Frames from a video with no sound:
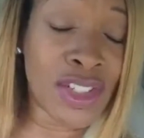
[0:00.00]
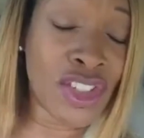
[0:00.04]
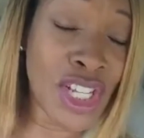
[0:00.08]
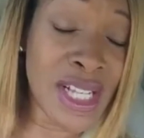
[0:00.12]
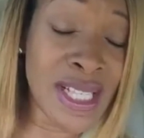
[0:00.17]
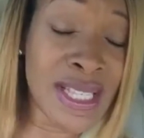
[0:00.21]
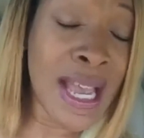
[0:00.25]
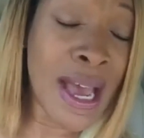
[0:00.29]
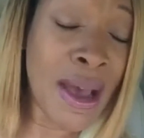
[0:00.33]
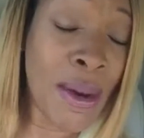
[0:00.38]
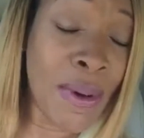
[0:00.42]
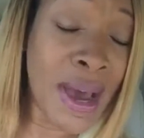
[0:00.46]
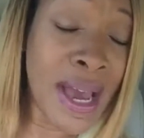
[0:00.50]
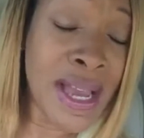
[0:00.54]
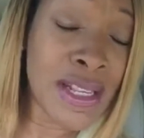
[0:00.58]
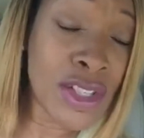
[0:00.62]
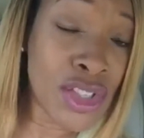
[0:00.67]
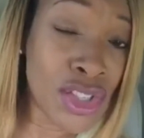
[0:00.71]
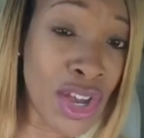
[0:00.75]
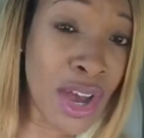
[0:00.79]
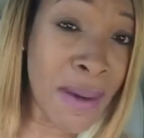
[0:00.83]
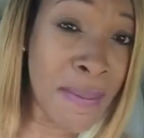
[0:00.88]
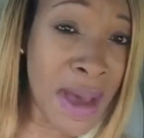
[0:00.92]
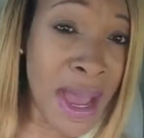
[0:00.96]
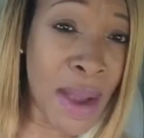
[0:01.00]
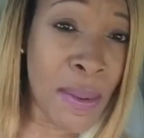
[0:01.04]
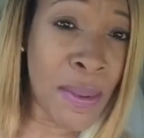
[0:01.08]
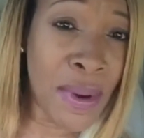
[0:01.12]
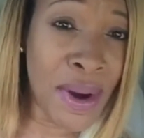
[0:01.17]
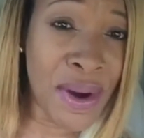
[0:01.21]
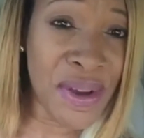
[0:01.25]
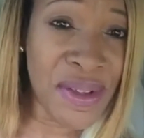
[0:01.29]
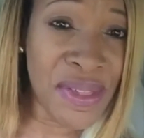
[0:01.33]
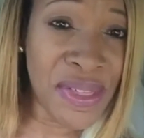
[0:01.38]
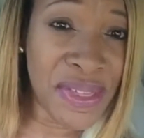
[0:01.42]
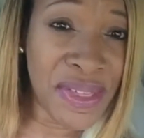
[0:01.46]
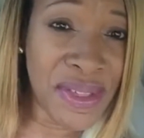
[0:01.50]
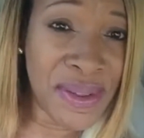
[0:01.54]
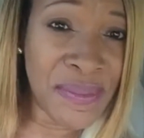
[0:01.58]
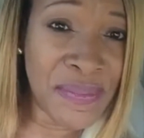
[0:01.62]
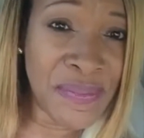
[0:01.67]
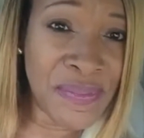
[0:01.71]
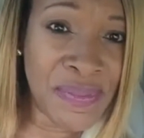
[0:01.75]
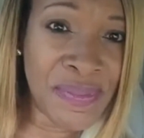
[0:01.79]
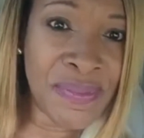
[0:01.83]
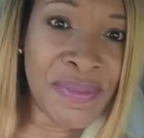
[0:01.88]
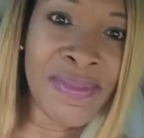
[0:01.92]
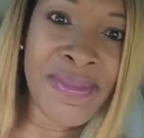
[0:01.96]
how I saw my worth,
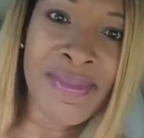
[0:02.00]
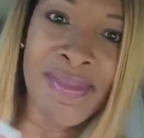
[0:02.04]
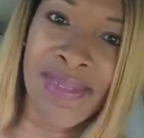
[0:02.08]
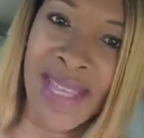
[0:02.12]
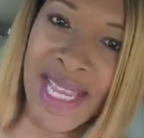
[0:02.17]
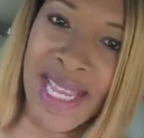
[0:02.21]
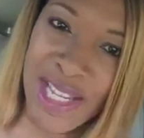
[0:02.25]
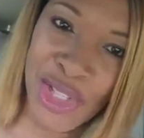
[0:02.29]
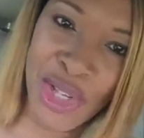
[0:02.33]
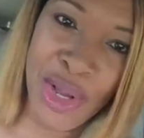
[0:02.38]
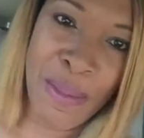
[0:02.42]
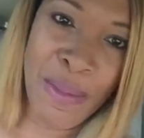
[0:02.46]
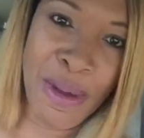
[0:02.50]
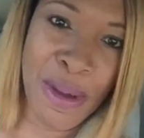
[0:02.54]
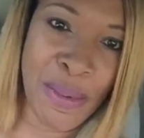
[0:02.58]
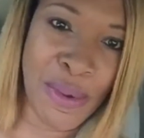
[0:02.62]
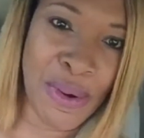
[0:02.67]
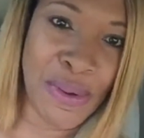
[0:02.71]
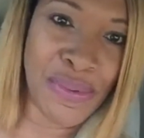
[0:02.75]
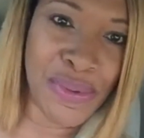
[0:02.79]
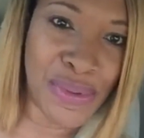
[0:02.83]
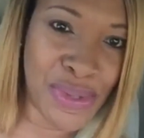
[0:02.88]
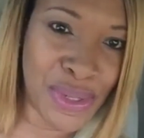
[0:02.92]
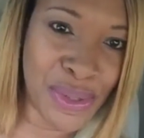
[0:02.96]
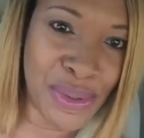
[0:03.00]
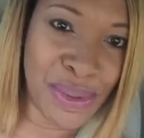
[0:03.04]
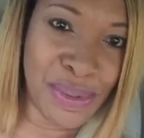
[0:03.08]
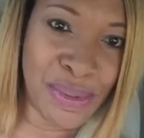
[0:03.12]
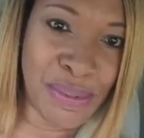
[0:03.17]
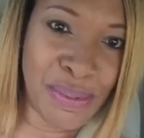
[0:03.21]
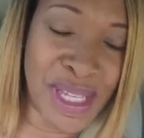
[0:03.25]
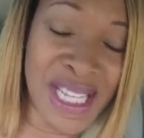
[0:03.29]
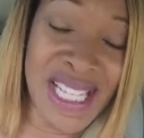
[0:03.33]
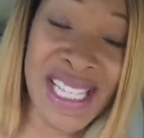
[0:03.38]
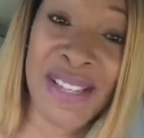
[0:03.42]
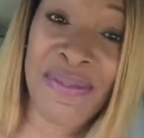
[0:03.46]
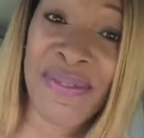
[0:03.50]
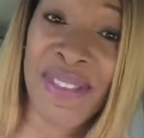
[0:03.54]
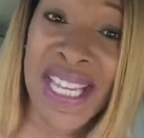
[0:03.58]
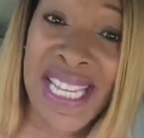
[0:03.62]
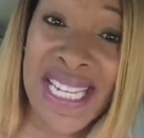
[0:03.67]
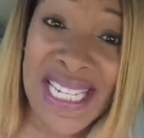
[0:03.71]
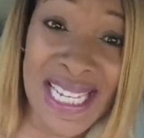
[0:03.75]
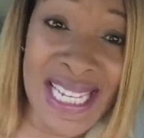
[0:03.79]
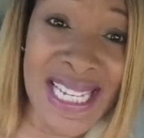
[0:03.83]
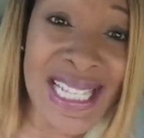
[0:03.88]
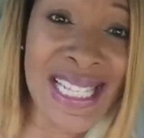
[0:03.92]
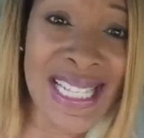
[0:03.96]
they saw my worth too. Because if they
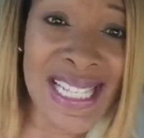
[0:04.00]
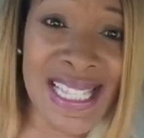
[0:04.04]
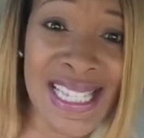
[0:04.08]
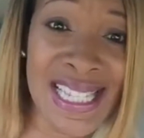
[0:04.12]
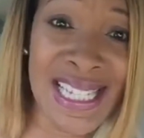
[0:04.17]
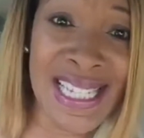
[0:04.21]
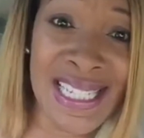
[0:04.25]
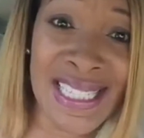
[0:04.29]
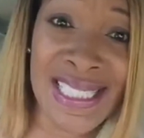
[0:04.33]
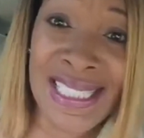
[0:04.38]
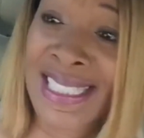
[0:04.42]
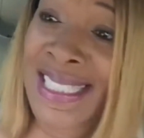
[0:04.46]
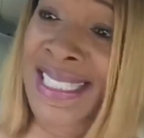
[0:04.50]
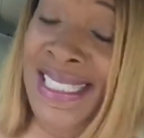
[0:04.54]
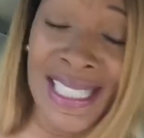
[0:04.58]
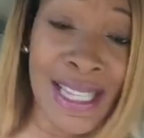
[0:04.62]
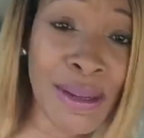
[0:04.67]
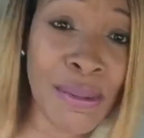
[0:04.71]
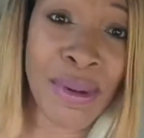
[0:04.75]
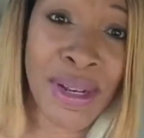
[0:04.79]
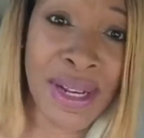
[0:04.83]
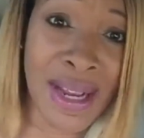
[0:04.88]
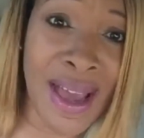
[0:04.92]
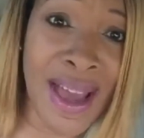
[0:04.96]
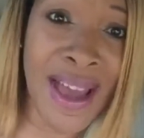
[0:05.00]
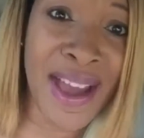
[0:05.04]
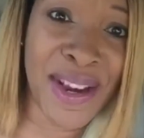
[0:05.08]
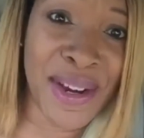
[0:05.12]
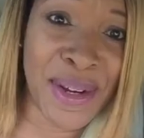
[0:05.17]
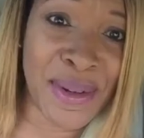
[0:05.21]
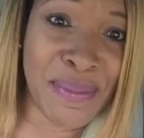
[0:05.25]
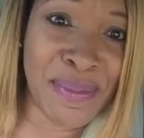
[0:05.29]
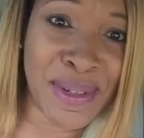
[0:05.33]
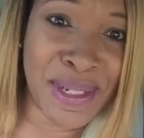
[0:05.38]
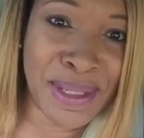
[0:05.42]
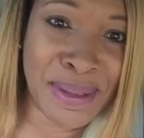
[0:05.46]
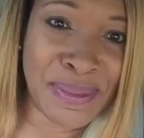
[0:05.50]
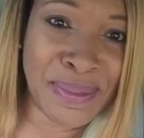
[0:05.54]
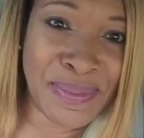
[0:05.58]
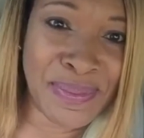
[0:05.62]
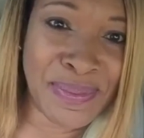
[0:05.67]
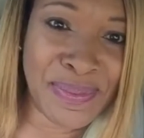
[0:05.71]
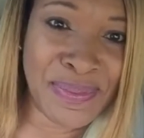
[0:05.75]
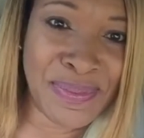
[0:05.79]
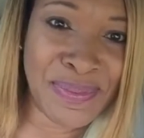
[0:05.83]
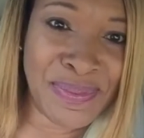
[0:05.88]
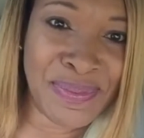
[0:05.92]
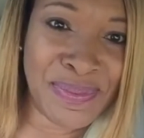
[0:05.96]
didn't see it, they wouldn't have hired me.
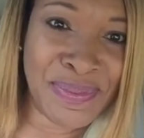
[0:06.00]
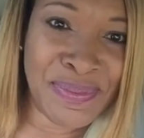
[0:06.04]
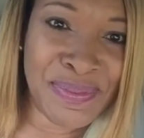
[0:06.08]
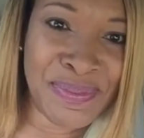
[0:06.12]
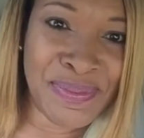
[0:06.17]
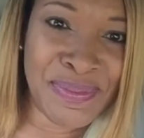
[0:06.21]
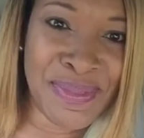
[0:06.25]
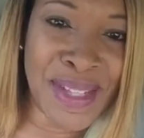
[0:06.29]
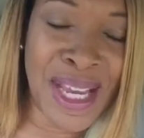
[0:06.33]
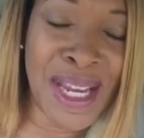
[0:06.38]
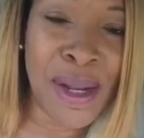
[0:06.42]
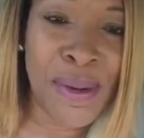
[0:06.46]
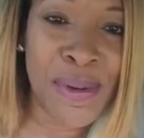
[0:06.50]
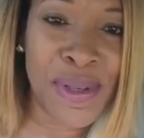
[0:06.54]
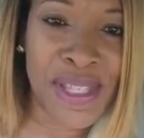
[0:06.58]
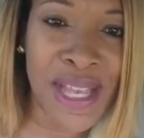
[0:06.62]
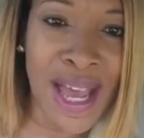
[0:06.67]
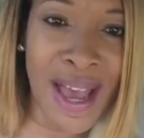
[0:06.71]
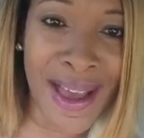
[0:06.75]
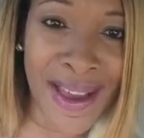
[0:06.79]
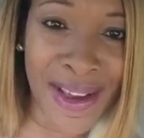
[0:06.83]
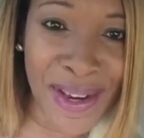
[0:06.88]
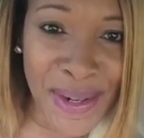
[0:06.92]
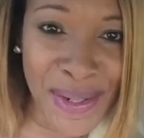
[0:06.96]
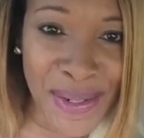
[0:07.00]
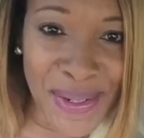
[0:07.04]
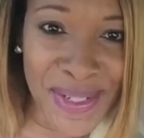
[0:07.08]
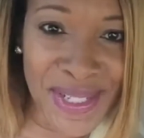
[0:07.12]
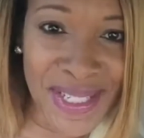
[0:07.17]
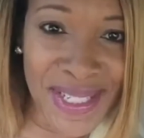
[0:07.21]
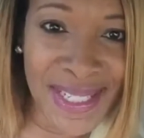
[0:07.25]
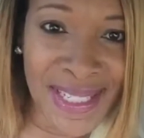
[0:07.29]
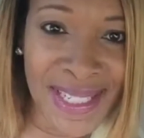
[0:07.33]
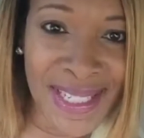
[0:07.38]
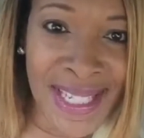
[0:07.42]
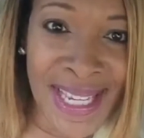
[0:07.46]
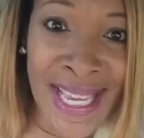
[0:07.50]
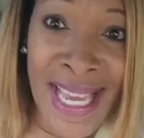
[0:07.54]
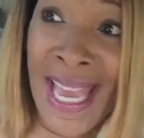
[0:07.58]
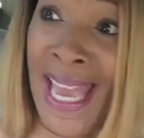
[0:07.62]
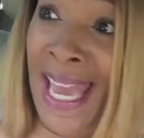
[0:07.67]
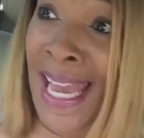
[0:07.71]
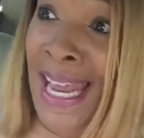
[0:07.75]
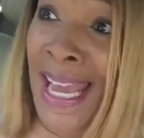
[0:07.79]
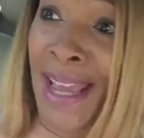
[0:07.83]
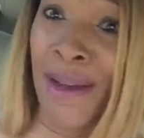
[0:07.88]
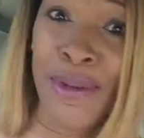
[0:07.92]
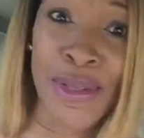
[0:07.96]
And I was hired
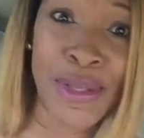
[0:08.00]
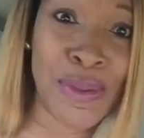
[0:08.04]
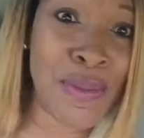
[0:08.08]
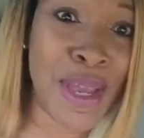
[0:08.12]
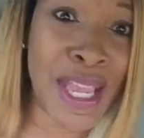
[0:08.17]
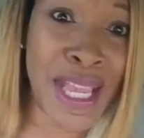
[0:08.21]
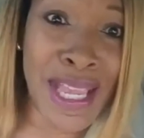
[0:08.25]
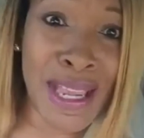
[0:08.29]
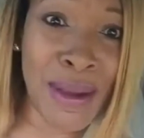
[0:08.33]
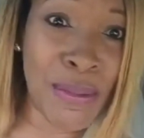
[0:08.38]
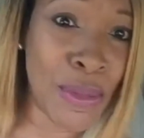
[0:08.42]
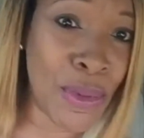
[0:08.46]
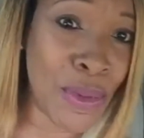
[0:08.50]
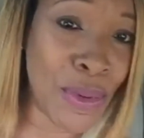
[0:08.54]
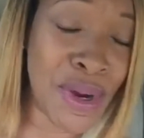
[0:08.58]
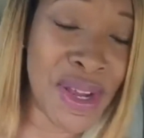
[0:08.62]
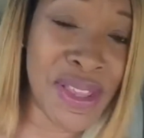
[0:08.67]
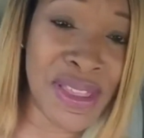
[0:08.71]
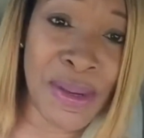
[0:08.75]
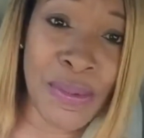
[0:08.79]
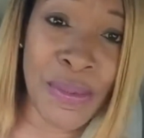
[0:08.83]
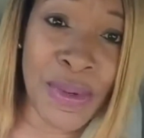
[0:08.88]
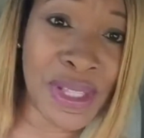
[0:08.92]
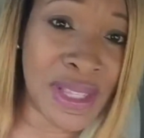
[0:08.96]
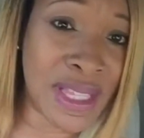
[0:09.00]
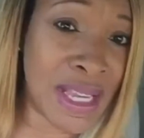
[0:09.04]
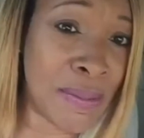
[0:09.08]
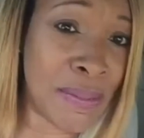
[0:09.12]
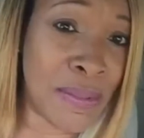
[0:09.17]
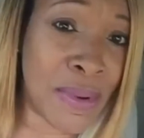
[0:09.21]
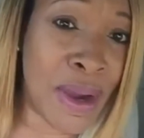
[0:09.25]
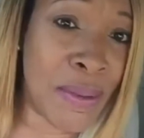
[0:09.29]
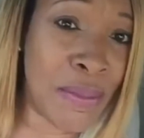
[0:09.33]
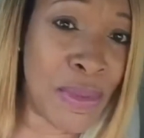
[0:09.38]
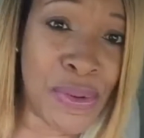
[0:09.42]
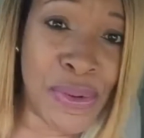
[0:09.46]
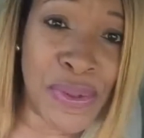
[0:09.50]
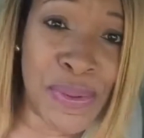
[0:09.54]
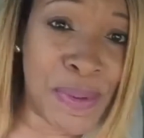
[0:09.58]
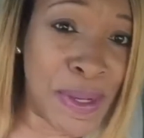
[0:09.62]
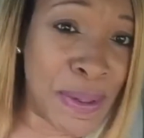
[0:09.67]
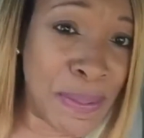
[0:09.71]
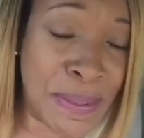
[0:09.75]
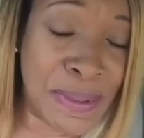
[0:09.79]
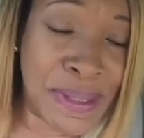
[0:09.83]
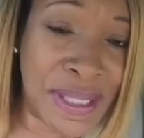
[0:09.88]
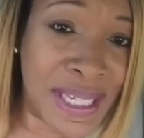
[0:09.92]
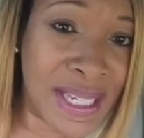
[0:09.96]
and I was making more than what they brought most
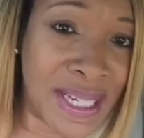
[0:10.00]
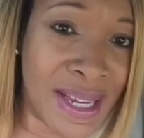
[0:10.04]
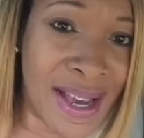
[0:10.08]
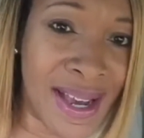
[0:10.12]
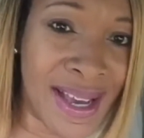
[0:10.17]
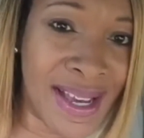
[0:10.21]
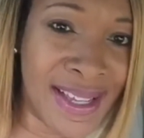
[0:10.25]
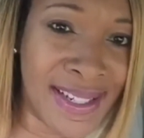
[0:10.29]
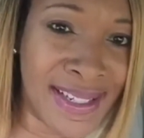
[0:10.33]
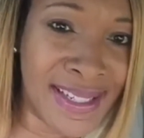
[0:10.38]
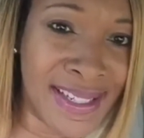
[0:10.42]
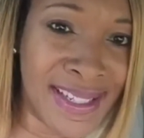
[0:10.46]
people in on.